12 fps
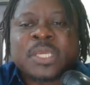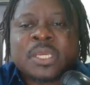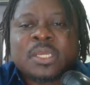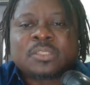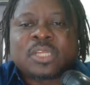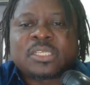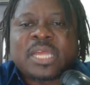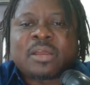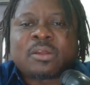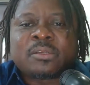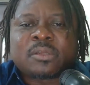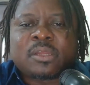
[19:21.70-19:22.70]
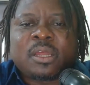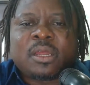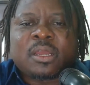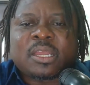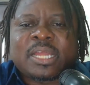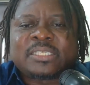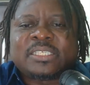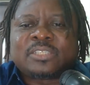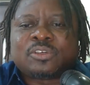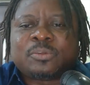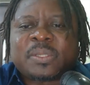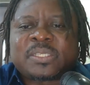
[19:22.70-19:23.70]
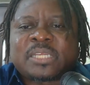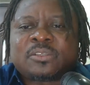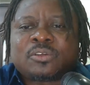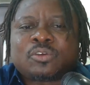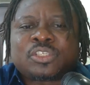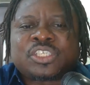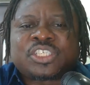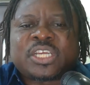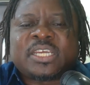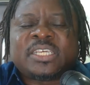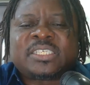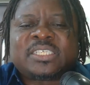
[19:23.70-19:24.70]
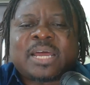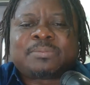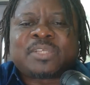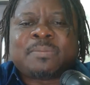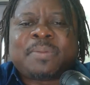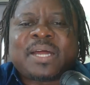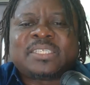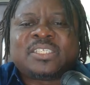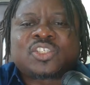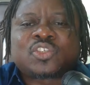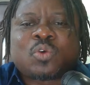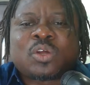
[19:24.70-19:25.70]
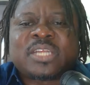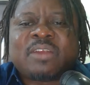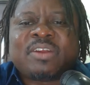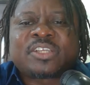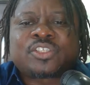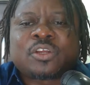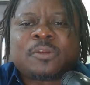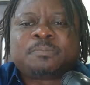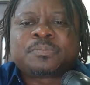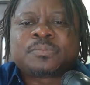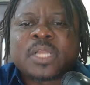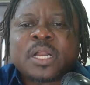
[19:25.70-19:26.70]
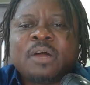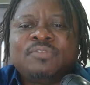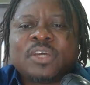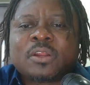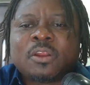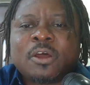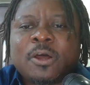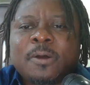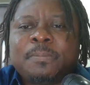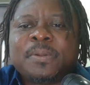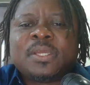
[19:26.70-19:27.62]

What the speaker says: Tottenham candidate to replace Antonio Conte share his doubt about the squad direction of the club.